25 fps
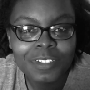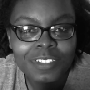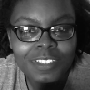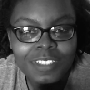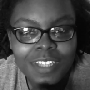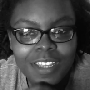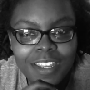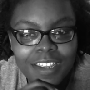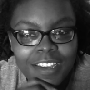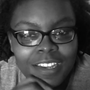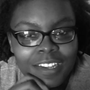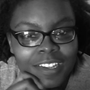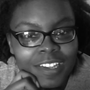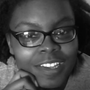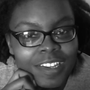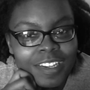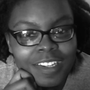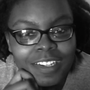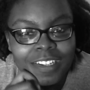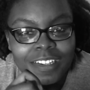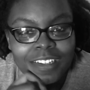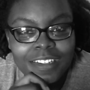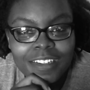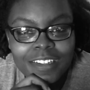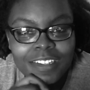say like
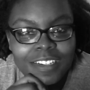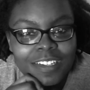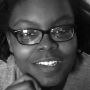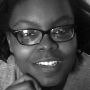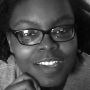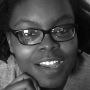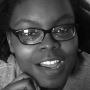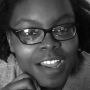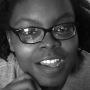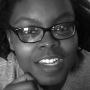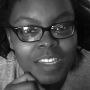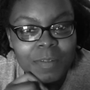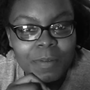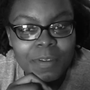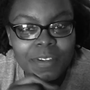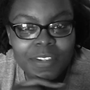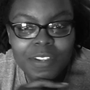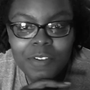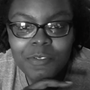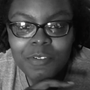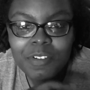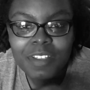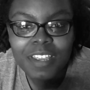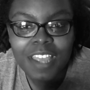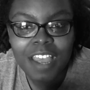INTPs
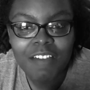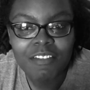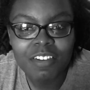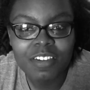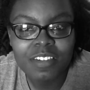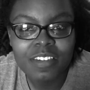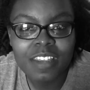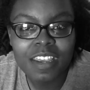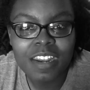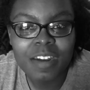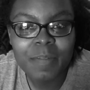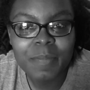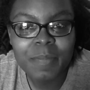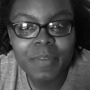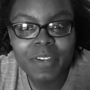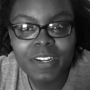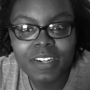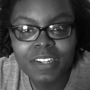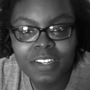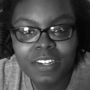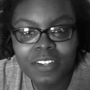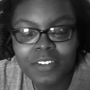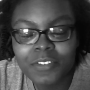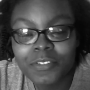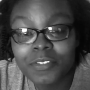don't really have a set
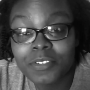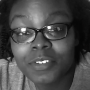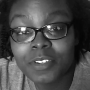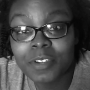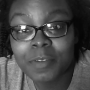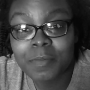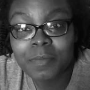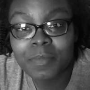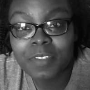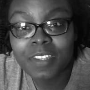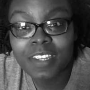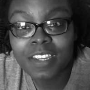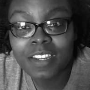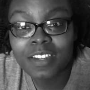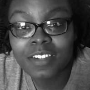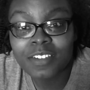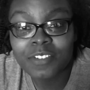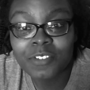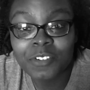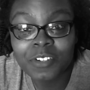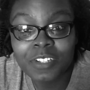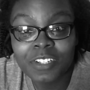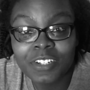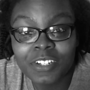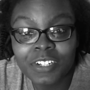opinion on something,
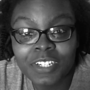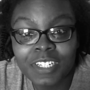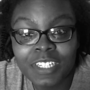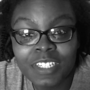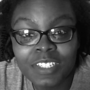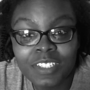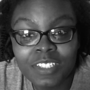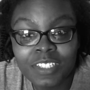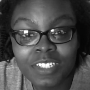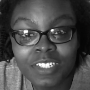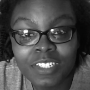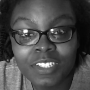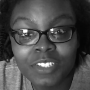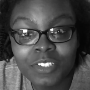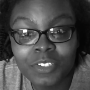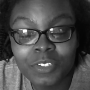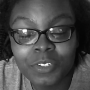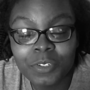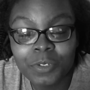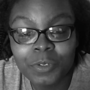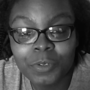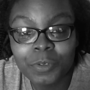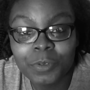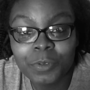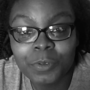or they're easy
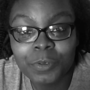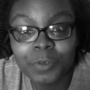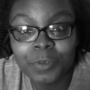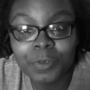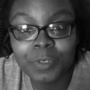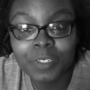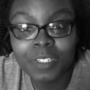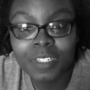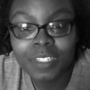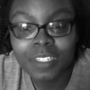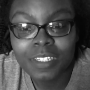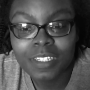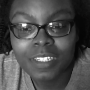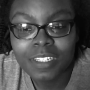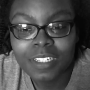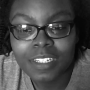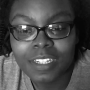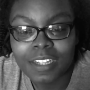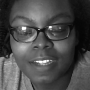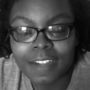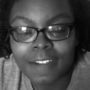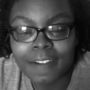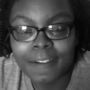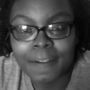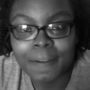to
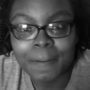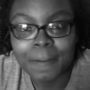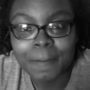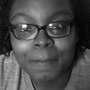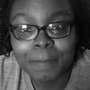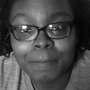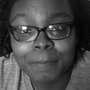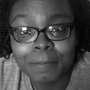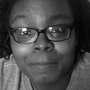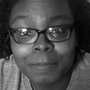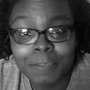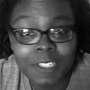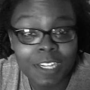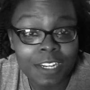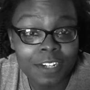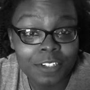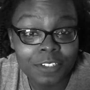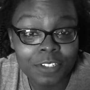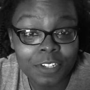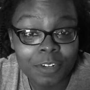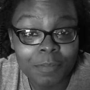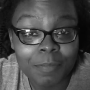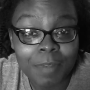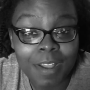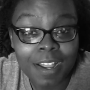change
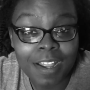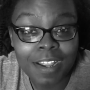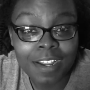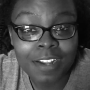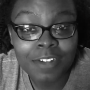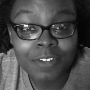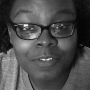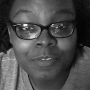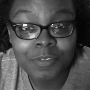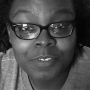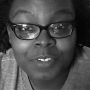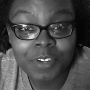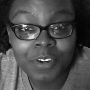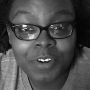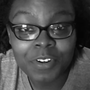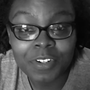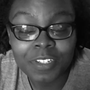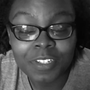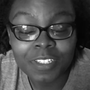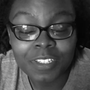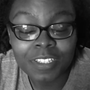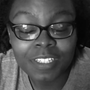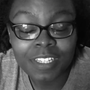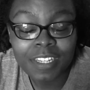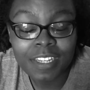their minds on
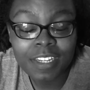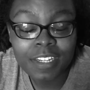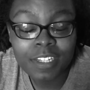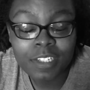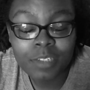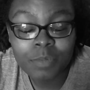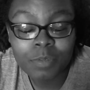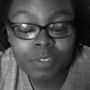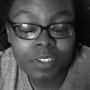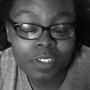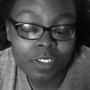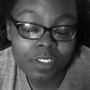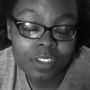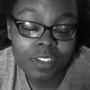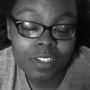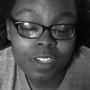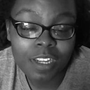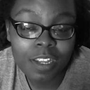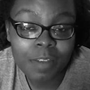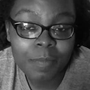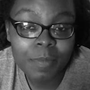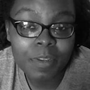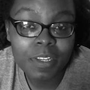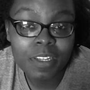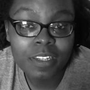certain things, which,
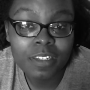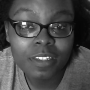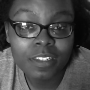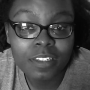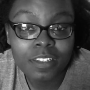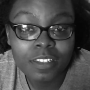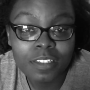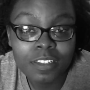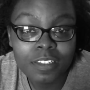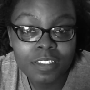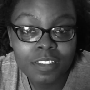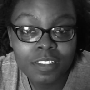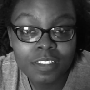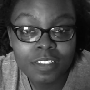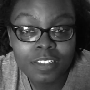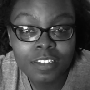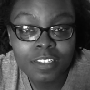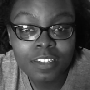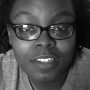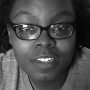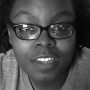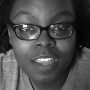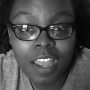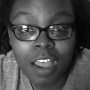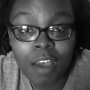I mean,
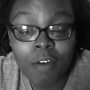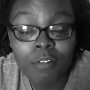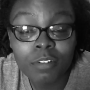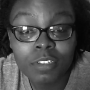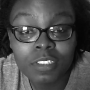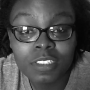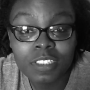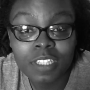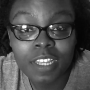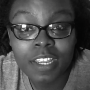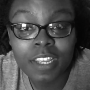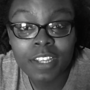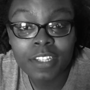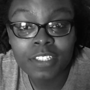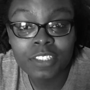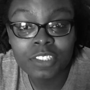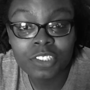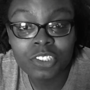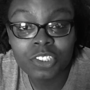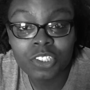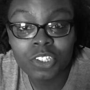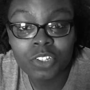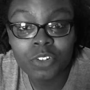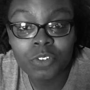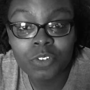yeah, I would say is
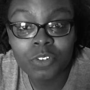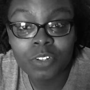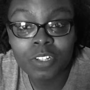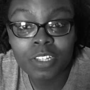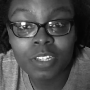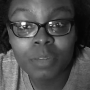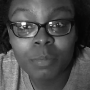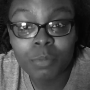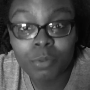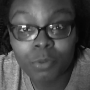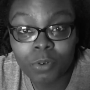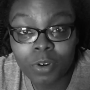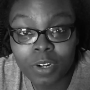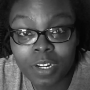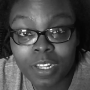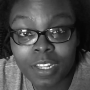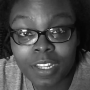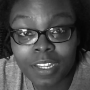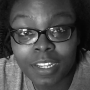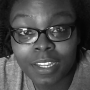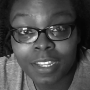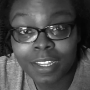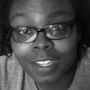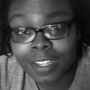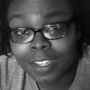generally
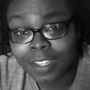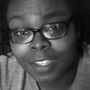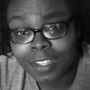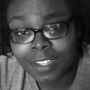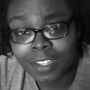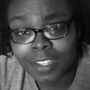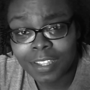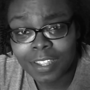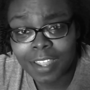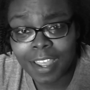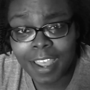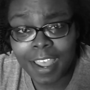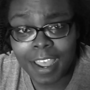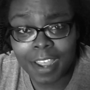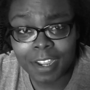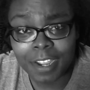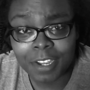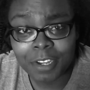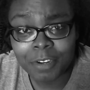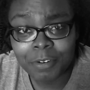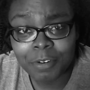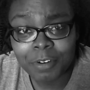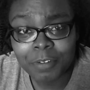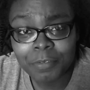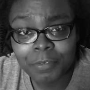pretty
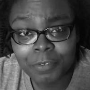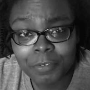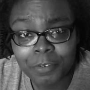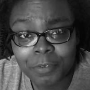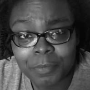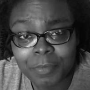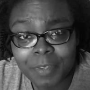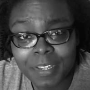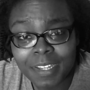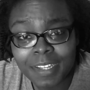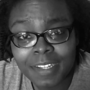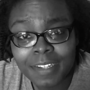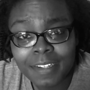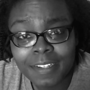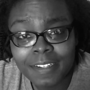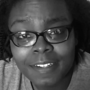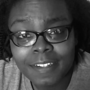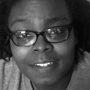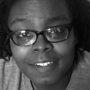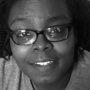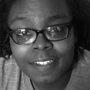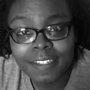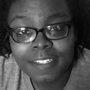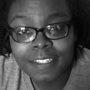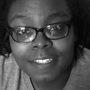accurate for me.
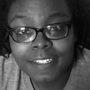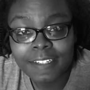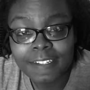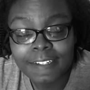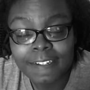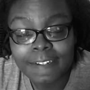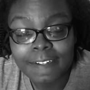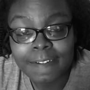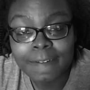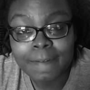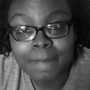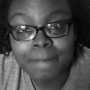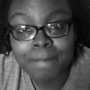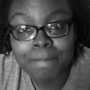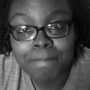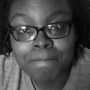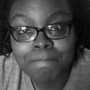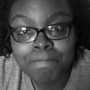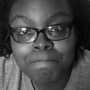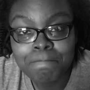Um,